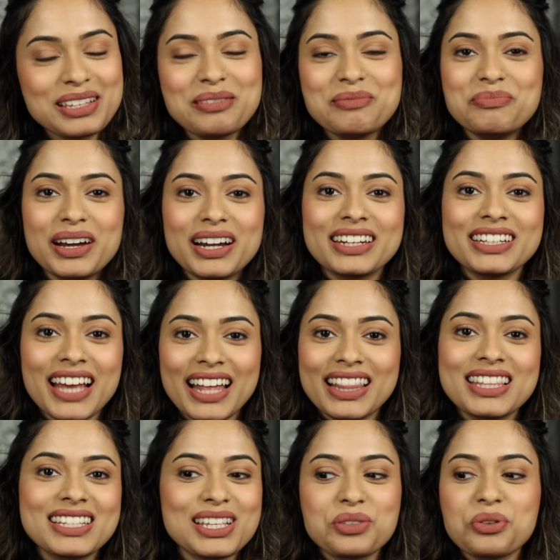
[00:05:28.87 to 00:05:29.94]
but yeah,
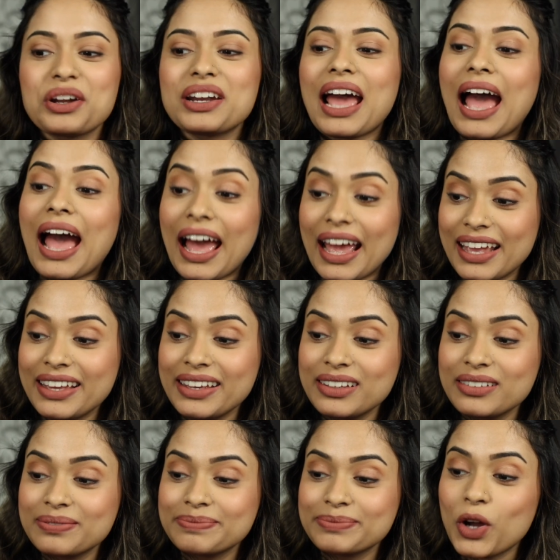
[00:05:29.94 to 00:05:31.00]
this is what I
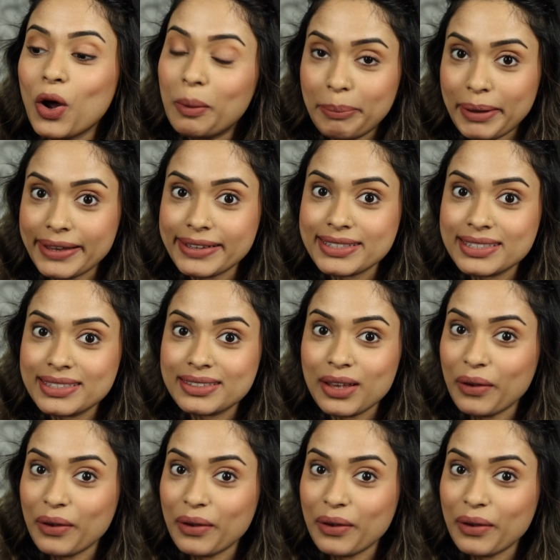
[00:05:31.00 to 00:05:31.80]
call pinks,